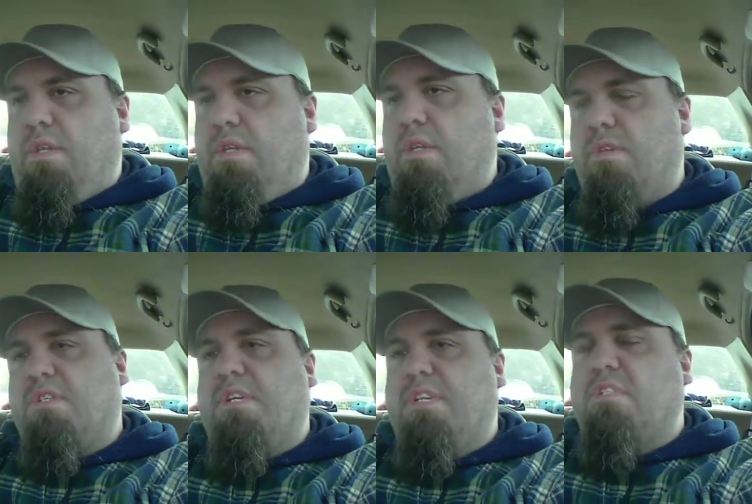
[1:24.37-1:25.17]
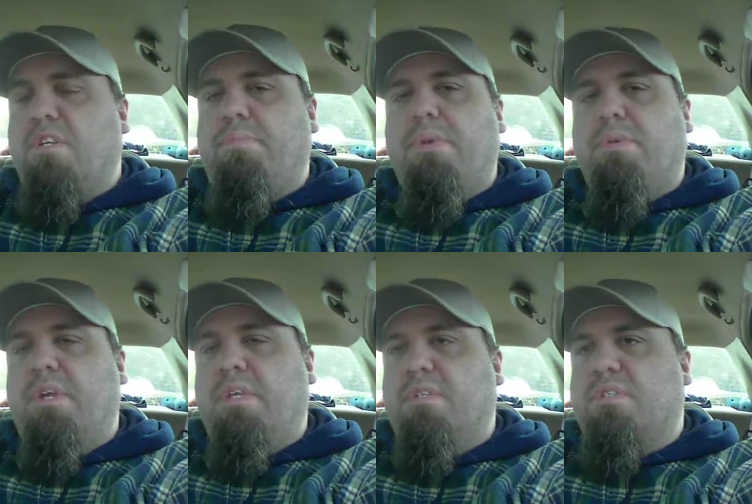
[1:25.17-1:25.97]
it looks like he's going to be
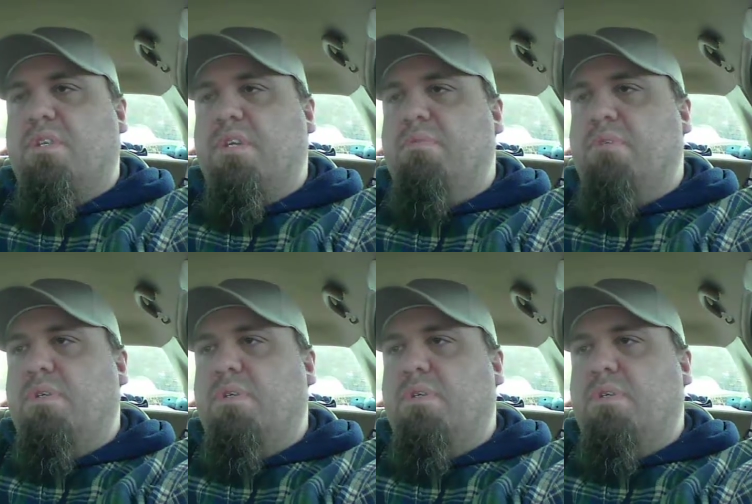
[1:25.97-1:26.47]
okay this time.